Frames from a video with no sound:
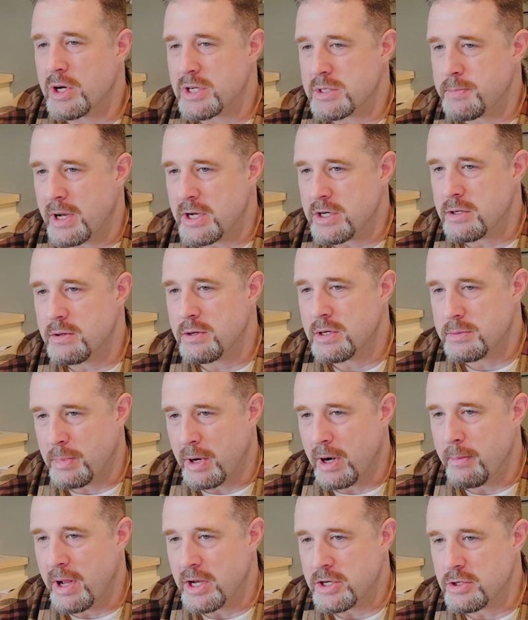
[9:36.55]

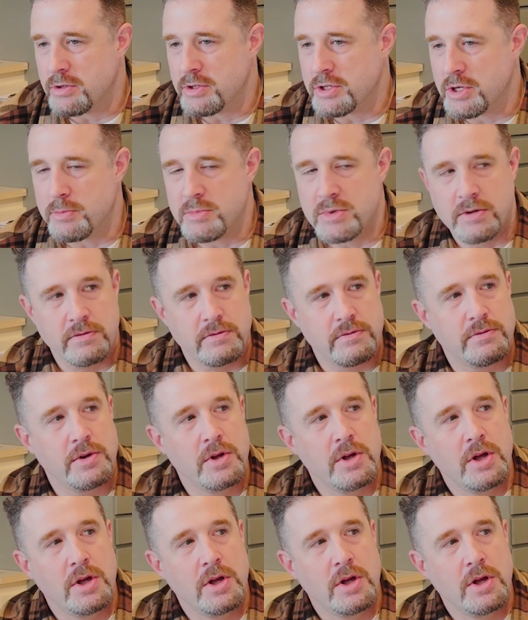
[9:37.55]
experimental in terms of